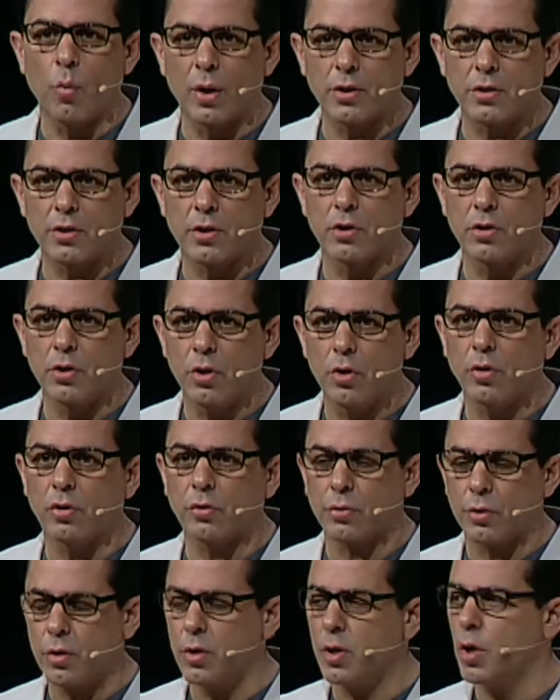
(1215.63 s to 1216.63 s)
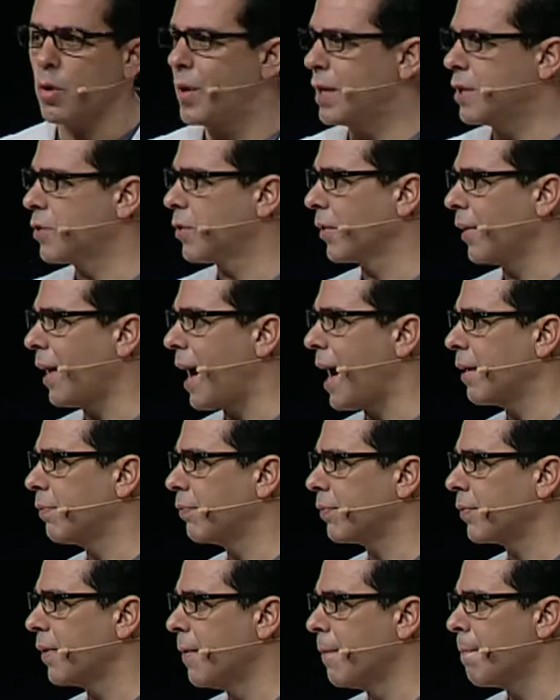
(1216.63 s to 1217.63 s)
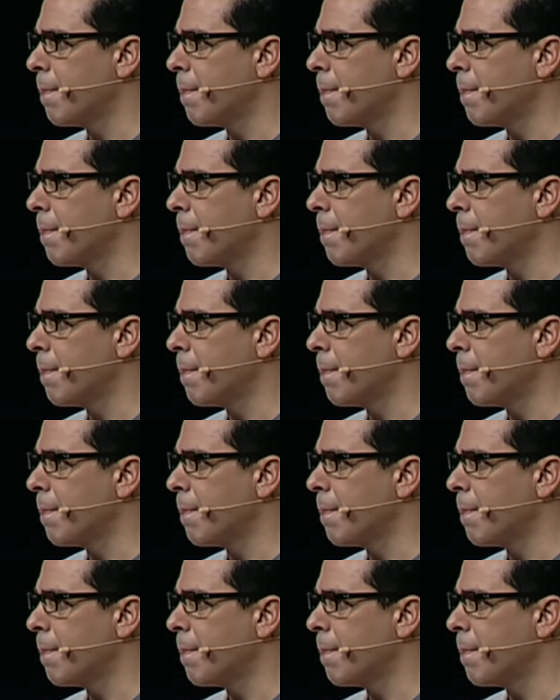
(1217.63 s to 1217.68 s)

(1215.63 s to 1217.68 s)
wants to do through you in your life